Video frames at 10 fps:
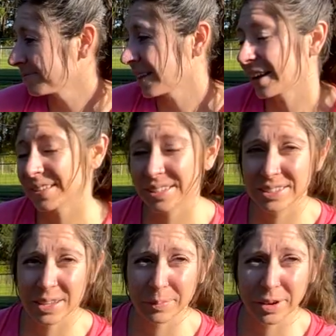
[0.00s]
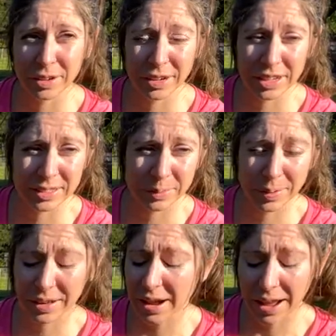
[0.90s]
I guess it's some progress,
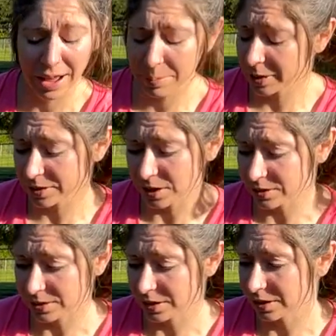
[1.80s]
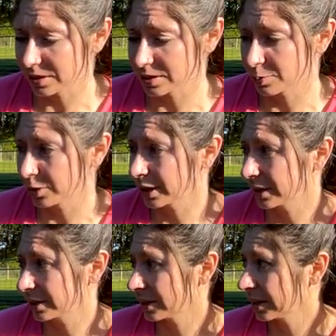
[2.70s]
but I'm exhausted at this
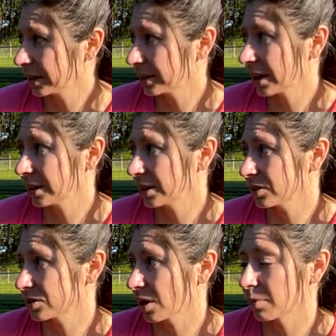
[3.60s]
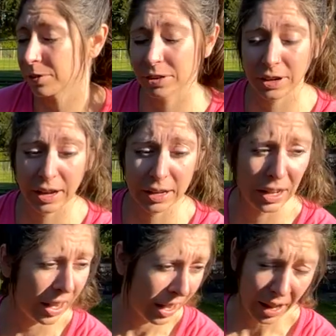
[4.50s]
point and I need to stop for the night.
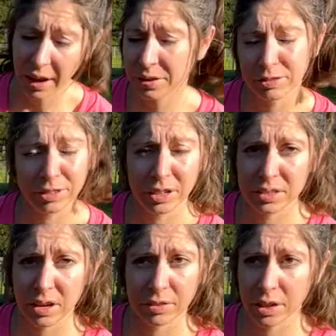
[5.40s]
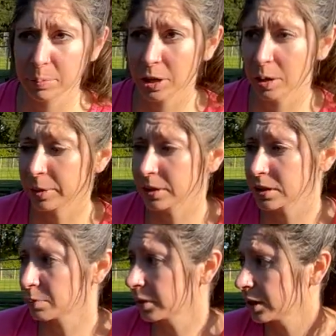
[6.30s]
I don't know if Lindy's ever coming home at
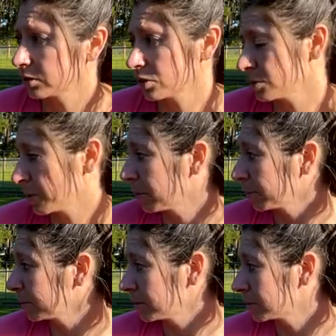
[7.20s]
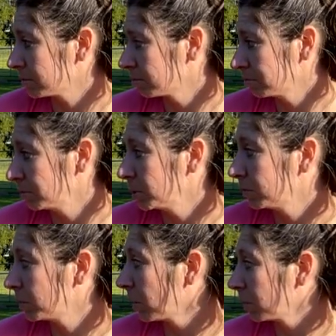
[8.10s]
this point. She probably has
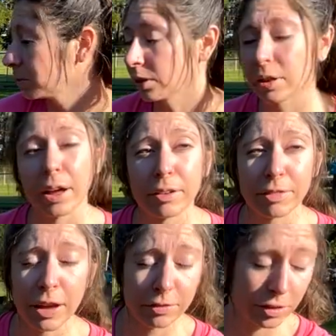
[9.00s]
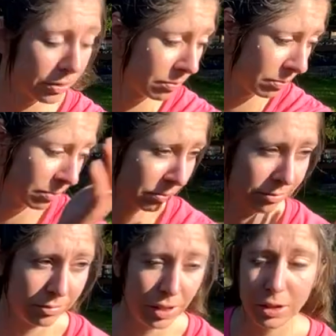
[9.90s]
moved on with life after,
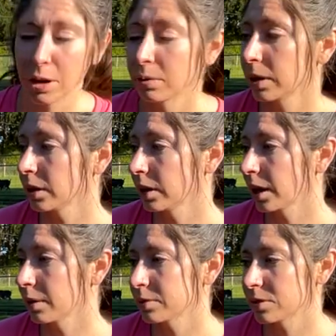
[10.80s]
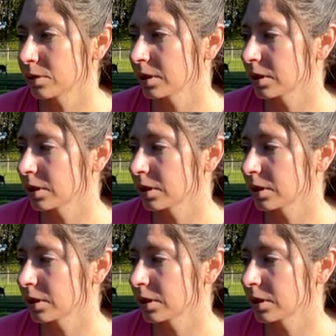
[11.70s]
you know, hearing I was doing